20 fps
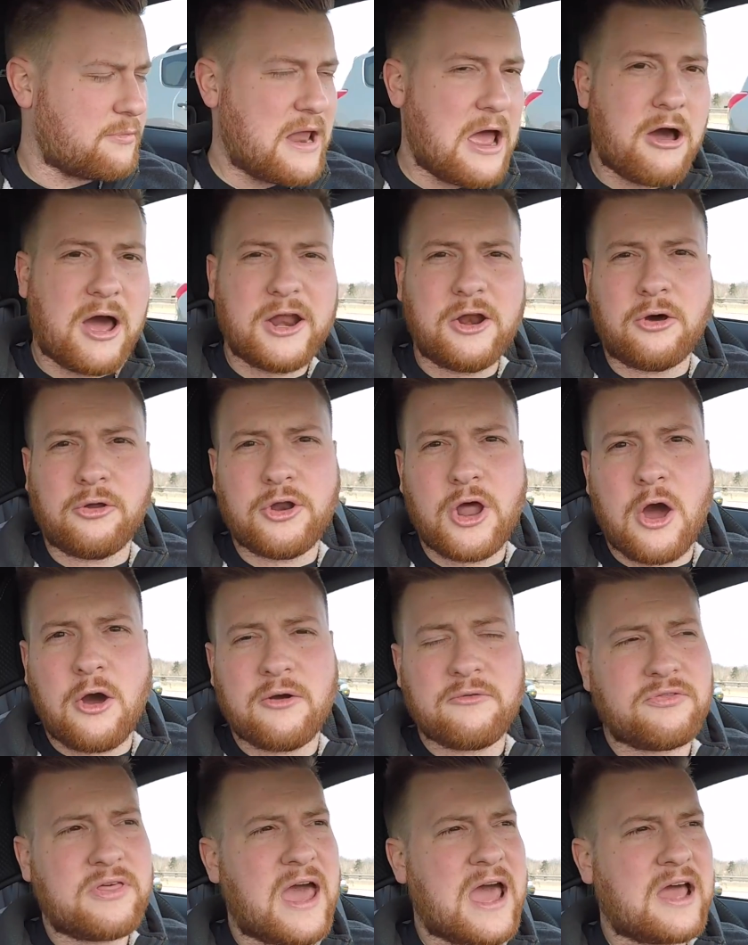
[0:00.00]
Now, I don't
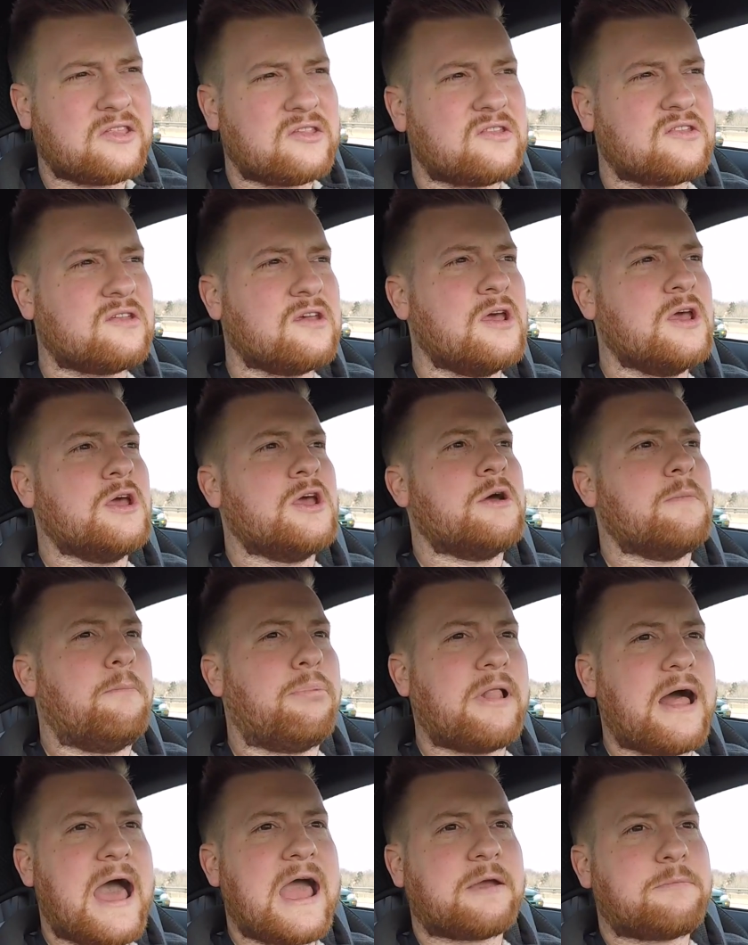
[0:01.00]
know if that's
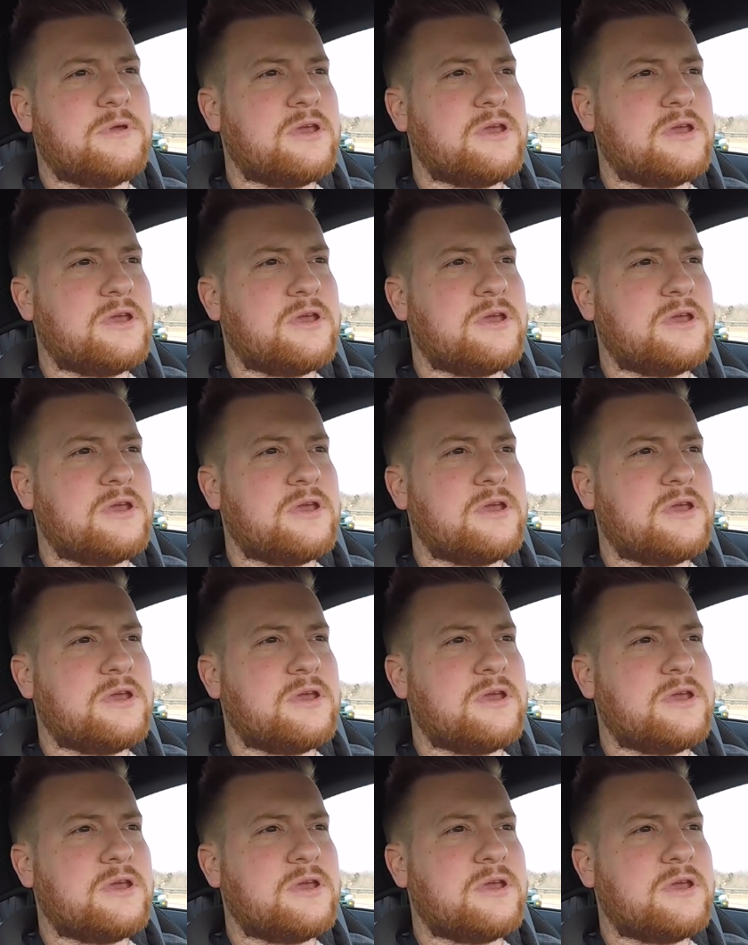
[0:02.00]
black